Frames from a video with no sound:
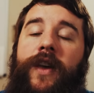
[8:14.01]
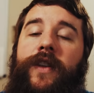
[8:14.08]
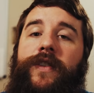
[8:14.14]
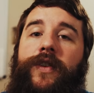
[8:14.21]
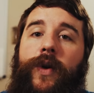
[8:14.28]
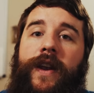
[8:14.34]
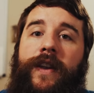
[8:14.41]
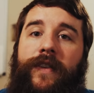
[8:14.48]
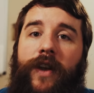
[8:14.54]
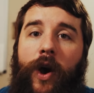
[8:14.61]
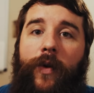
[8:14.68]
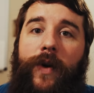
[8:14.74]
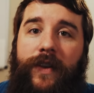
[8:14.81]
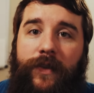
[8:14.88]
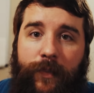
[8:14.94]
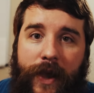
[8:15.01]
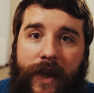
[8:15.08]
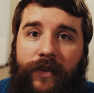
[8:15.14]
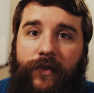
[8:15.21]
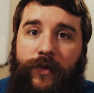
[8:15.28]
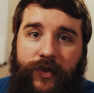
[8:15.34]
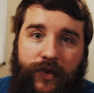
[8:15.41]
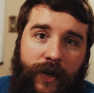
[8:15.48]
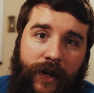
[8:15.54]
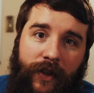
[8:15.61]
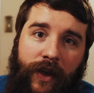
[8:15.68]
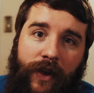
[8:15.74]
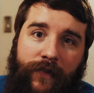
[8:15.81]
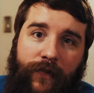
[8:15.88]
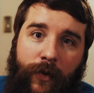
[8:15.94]
So it is always best when shooting in a
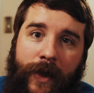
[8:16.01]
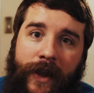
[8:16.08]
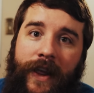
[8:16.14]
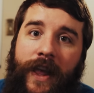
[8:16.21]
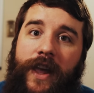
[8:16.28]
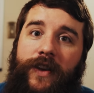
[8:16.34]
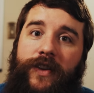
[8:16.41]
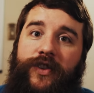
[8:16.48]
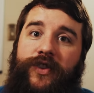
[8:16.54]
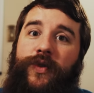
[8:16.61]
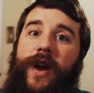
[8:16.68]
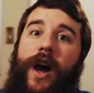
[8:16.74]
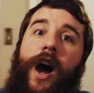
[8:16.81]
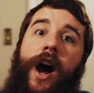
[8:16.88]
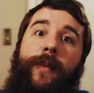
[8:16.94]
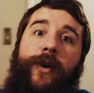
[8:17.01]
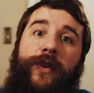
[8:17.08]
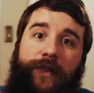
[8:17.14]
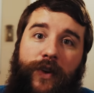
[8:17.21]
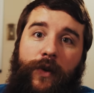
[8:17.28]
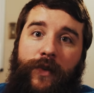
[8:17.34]
log format to shoot almost